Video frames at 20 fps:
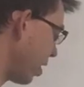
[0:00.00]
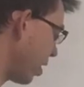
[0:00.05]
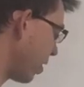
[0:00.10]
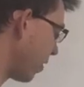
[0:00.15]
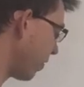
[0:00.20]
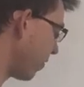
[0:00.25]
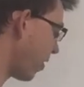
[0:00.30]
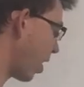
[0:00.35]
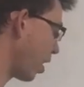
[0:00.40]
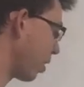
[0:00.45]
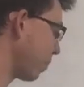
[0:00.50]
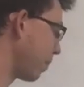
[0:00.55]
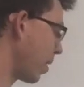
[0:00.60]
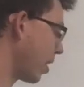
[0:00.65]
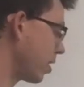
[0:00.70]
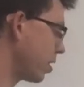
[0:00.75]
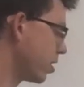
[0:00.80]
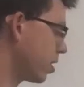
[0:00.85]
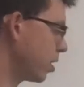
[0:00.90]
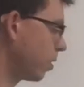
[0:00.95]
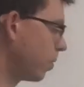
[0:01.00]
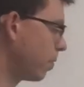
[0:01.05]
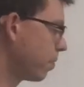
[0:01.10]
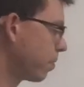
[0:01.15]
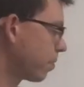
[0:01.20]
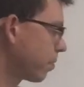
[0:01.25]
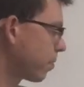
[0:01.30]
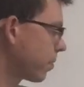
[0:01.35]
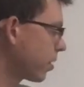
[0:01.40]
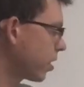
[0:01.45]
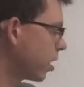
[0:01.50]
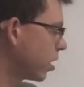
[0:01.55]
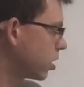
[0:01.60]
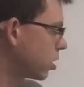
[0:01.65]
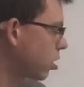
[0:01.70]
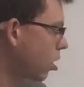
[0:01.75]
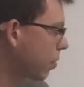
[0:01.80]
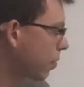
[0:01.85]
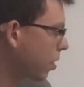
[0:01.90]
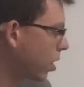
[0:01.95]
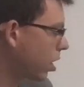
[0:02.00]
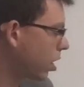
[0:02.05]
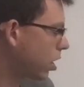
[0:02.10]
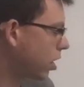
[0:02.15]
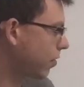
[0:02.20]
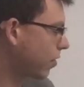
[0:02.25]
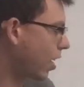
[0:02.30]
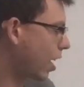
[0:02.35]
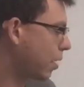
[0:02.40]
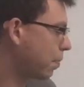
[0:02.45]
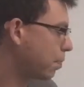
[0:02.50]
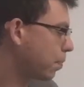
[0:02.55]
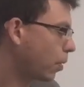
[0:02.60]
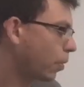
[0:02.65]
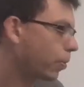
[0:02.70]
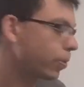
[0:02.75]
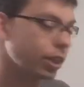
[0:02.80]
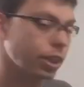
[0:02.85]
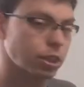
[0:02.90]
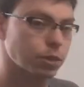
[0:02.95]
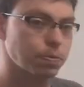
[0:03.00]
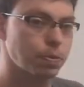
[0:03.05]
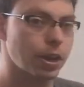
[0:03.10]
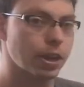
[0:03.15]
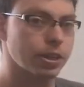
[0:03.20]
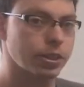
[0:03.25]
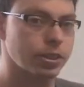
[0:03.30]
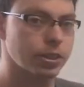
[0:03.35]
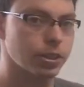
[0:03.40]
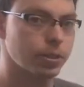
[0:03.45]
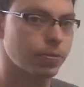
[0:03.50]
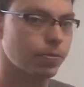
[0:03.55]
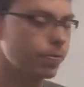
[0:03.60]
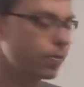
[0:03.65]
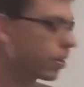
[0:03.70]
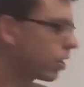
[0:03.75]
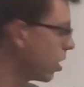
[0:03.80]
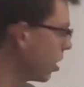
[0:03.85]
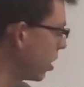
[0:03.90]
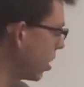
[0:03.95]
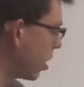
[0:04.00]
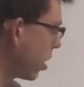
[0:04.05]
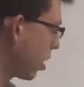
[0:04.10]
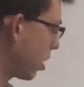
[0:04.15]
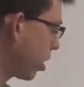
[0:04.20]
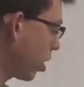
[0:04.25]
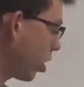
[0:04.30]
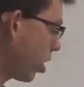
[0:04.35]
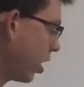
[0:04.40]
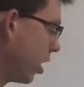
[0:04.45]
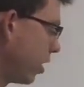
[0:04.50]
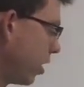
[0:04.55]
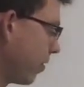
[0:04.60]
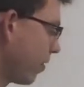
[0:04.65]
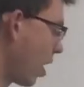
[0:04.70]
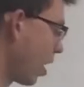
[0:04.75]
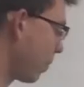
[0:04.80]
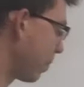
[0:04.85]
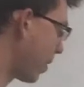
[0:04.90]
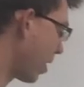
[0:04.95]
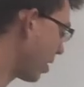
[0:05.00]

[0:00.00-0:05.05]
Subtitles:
divided by 2. So I'm going to divide both these by 2. 30 divided by